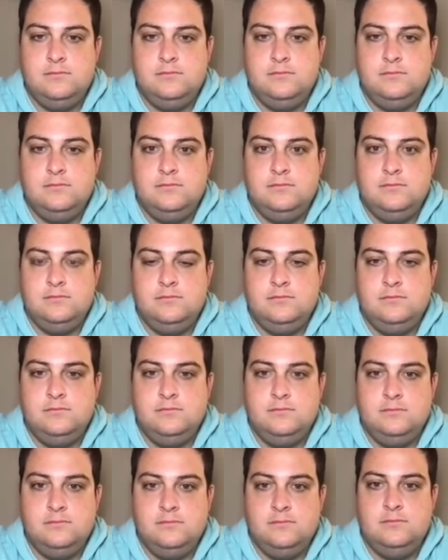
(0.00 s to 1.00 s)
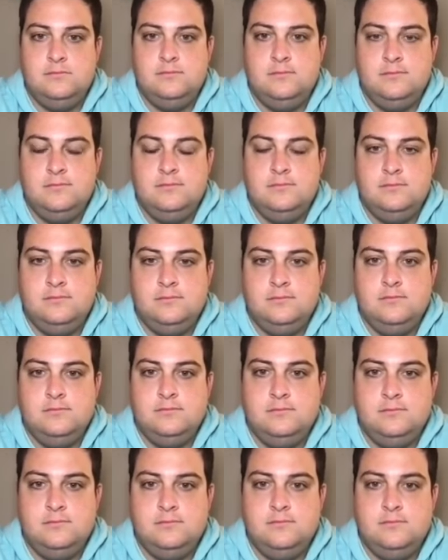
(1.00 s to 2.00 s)

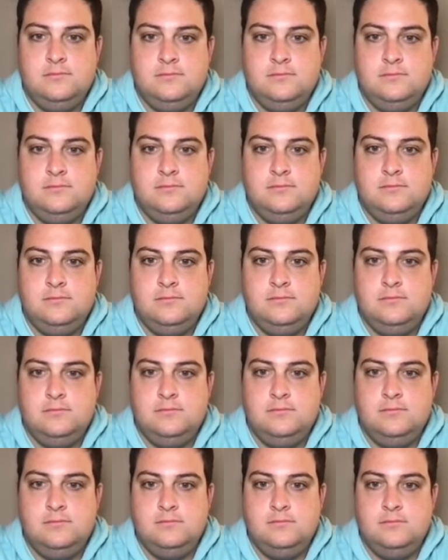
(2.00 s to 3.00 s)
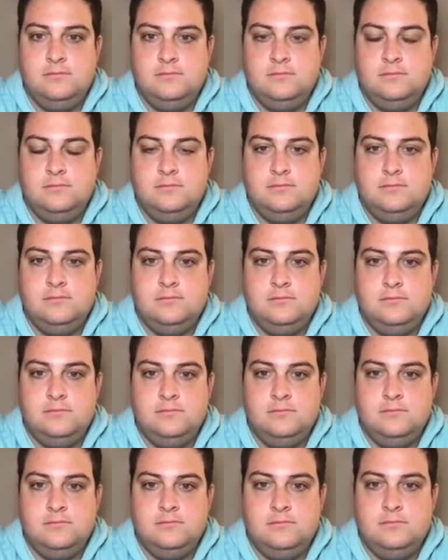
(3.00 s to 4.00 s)

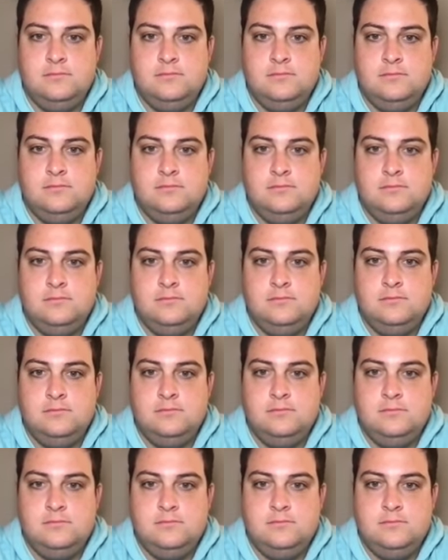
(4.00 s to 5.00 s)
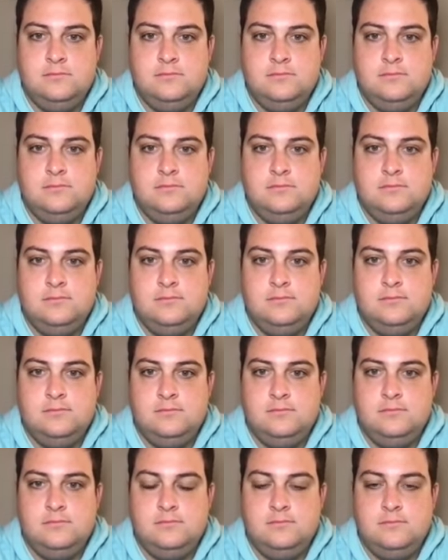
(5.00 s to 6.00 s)

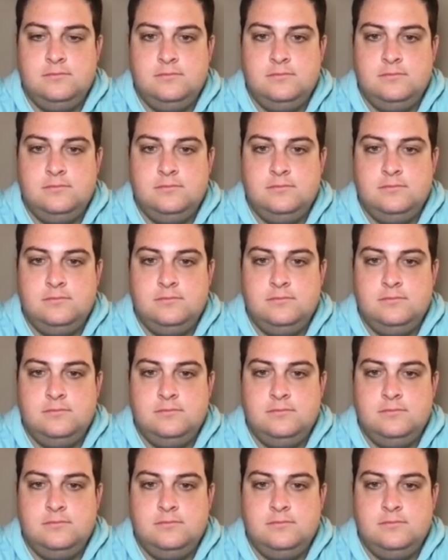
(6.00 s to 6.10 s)
This person isn't speaking.